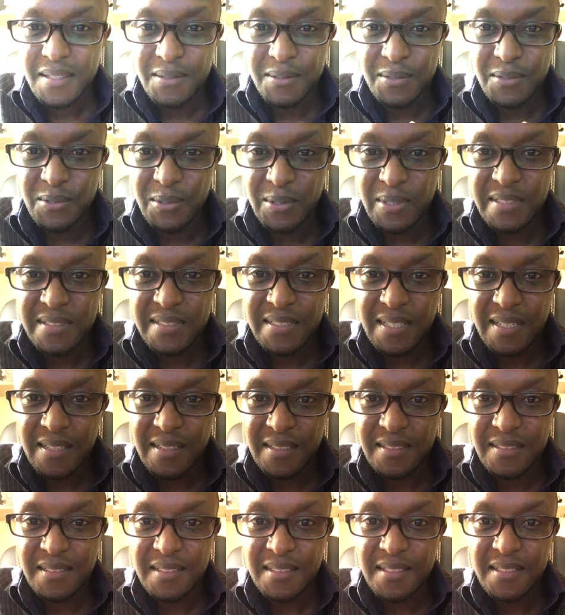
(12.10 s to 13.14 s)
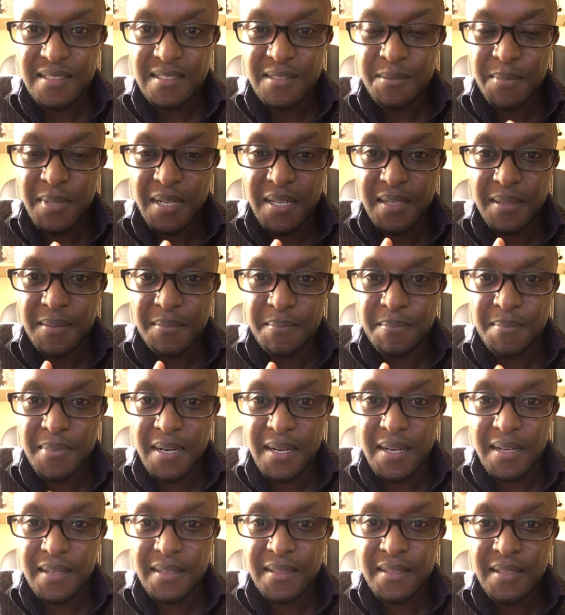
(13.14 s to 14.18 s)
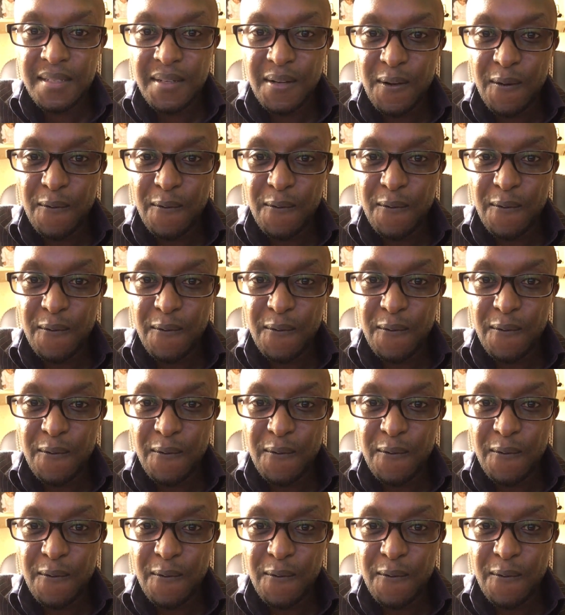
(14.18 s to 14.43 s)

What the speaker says: You know, it's characterized by bad